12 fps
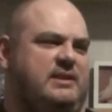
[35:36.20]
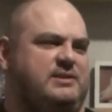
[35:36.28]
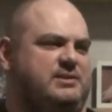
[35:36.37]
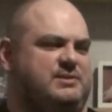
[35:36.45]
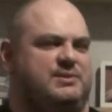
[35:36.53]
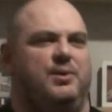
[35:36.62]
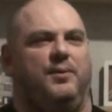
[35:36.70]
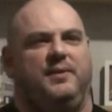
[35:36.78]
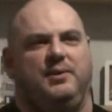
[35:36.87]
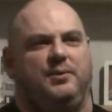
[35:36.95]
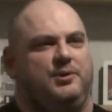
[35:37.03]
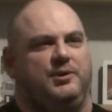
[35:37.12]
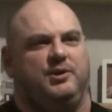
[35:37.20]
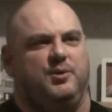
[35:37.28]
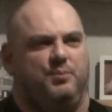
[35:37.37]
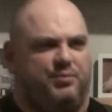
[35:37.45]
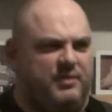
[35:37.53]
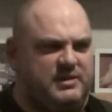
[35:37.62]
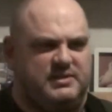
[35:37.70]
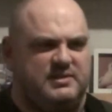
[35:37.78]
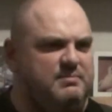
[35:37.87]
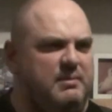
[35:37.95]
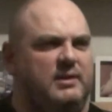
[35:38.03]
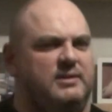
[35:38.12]
just not. They're not going to compress as
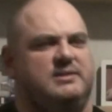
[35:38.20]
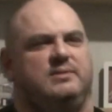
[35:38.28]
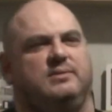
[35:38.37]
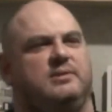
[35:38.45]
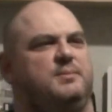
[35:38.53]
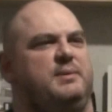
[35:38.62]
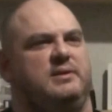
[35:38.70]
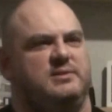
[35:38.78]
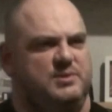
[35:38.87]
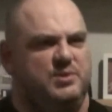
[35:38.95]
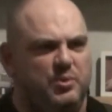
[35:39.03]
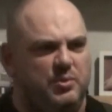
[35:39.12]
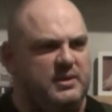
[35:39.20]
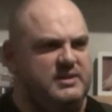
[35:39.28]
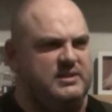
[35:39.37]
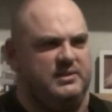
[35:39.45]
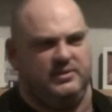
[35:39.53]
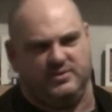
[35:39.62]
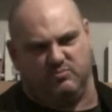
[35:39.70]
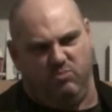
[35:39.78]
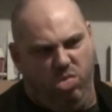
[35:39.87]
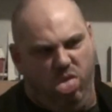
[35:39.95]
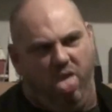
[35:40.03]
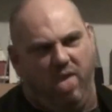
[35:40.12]
much. They're not going to be as noisy and
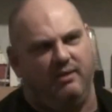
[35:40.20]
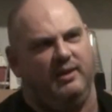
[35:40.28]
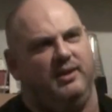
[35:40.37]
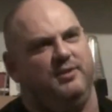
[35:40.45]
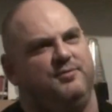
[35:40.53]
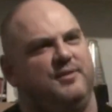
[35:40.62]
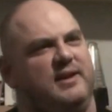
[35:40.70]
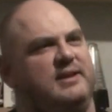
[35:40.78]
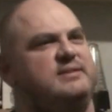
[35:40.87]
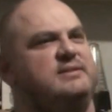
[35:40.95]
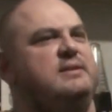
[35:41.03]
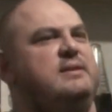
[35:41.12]
as in your face.